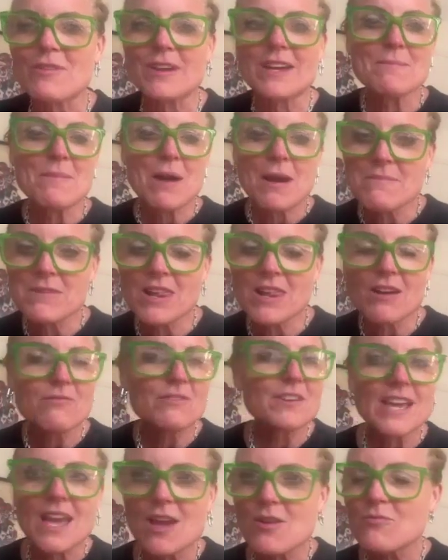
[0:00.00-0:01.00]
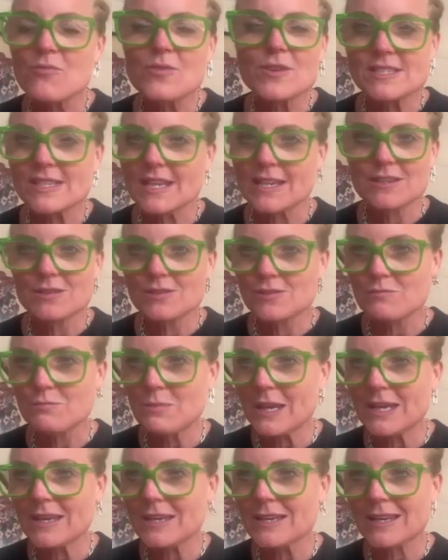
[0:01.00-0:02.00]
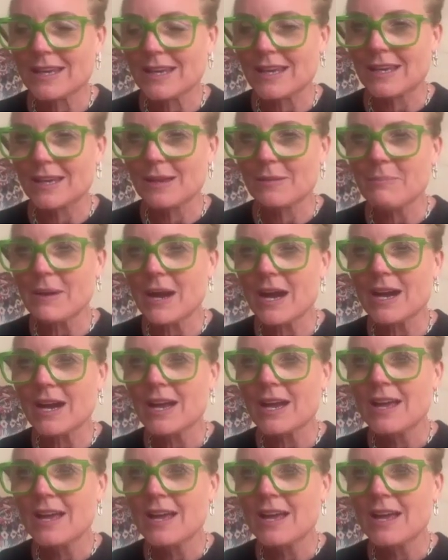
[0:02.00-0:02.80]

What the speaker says: I'm loving every second of being here, but